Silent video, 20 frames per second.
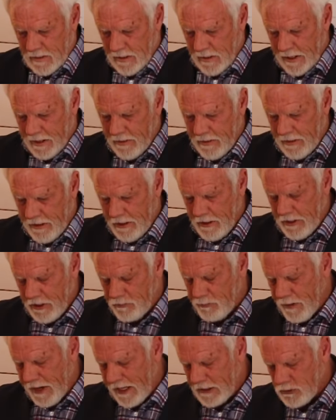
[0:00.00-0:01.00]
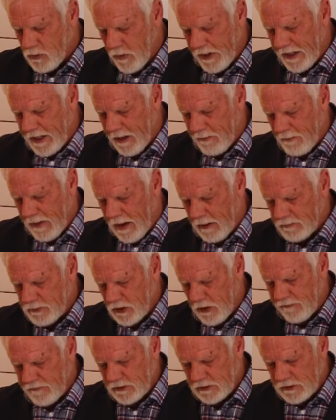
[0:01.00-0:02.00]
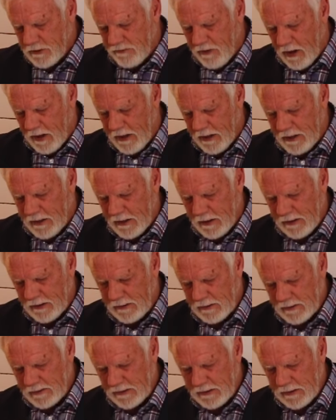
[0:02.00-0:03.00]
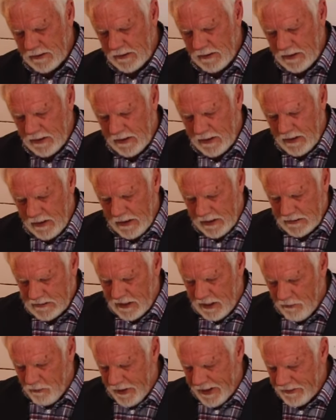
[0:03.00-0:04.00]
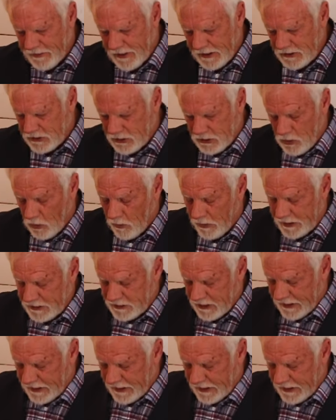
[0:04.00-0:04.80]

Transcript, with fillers: This past week, in my observance of Hanukkah, as I read these stories